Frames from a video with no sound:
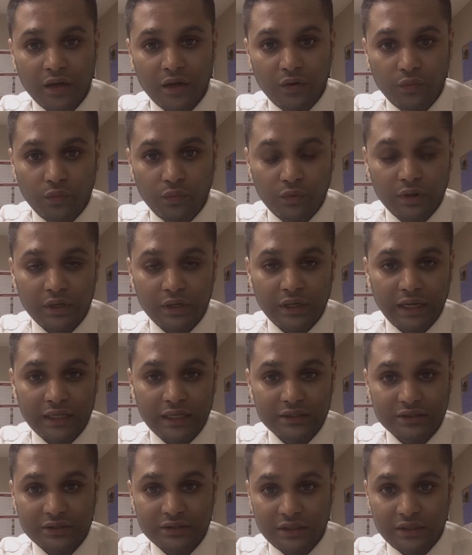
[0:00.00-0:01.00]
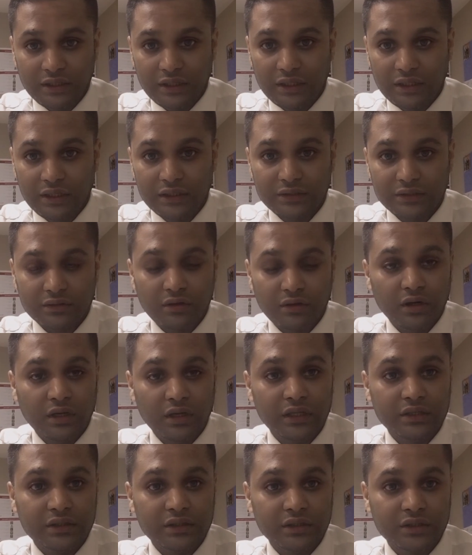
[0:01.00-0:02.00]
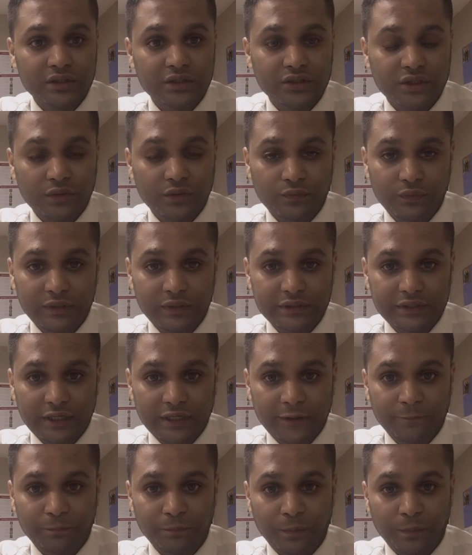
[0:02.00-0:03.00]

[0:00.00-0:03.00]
work and study. It's called internship visa.